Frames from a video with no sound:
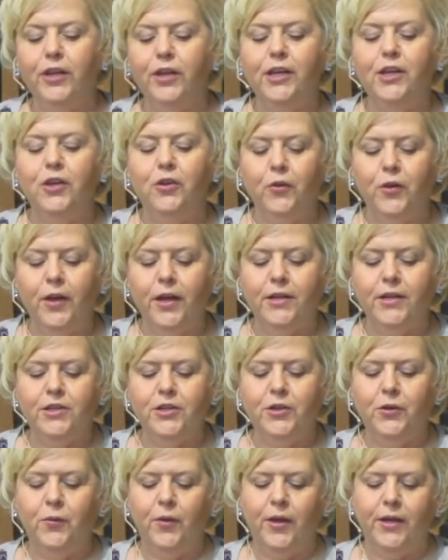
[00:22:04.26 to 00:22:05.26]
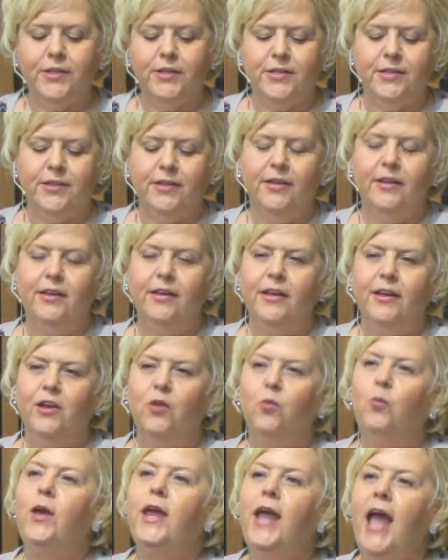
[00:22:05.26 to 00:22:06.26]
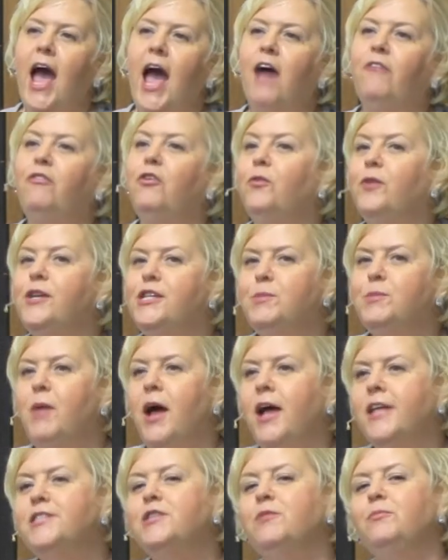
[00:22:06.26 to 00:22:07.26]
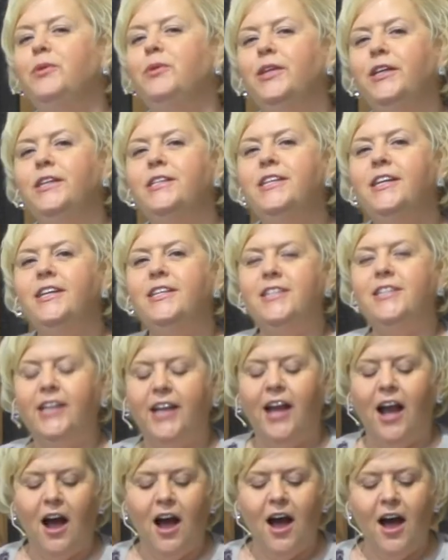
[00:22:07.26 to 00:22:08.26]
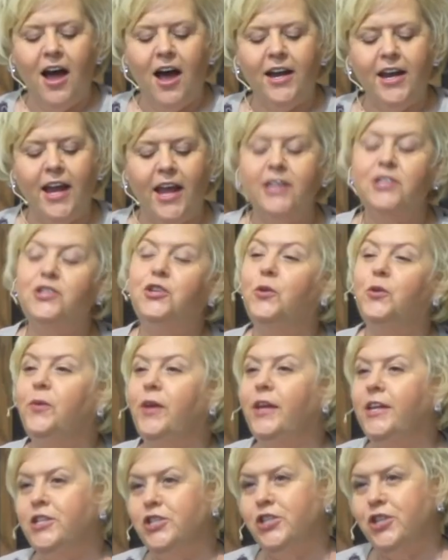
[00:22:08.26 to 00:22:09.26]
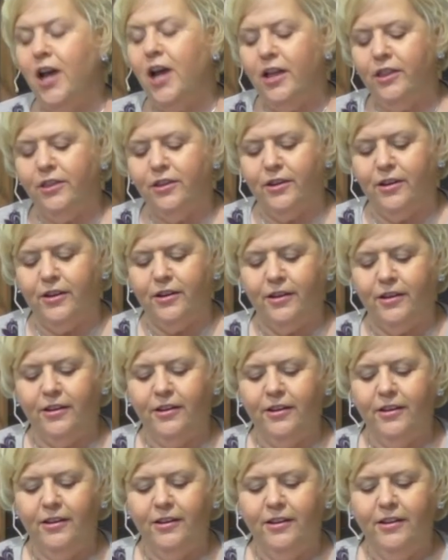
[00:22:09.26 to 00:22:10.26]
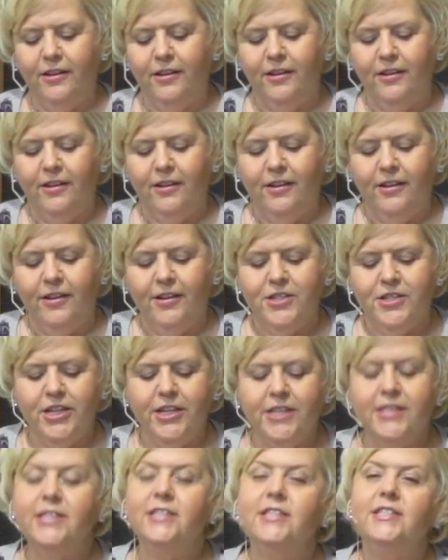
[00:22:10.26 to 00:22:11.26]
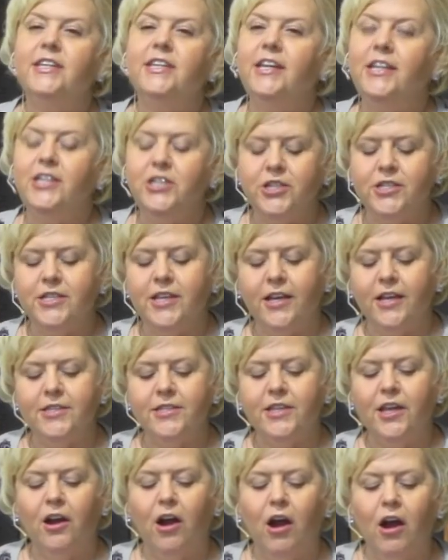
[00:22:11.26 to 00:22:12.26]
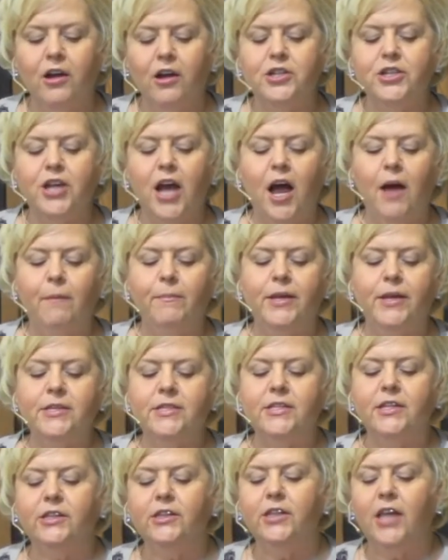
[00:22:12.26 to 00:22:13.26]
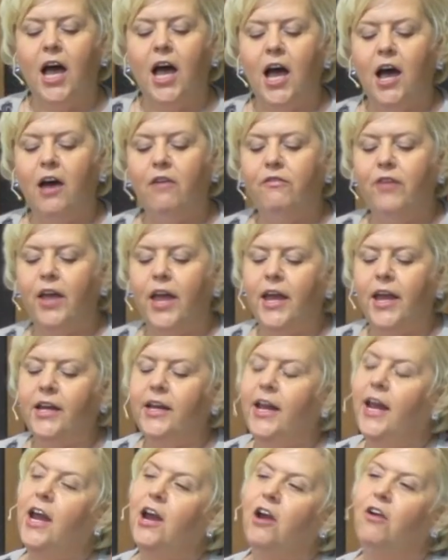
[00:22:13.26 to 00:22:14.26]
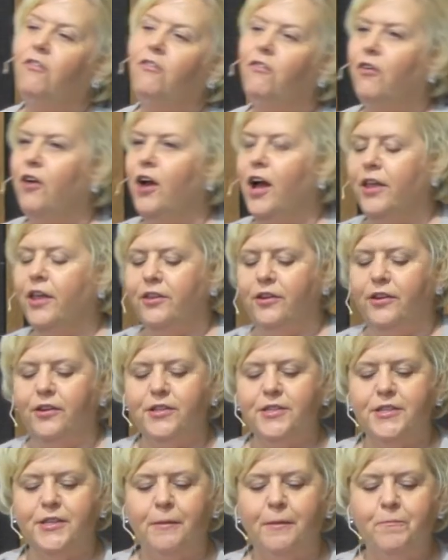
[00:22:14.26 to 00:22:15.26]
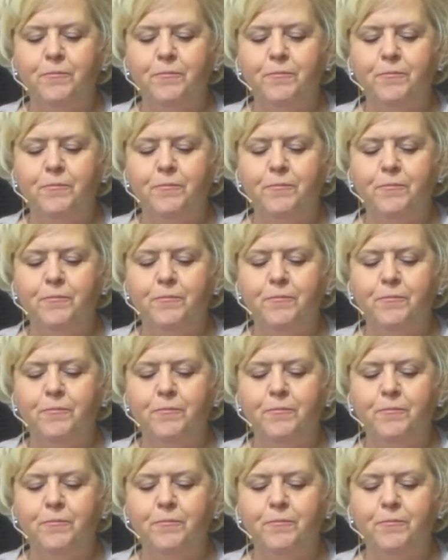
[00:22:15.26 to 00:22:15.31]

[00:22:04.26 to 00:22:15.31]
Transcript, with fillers: You can do it. We have a responsibility to God and to each other. Jesus teaches us that our job is to love and care for others.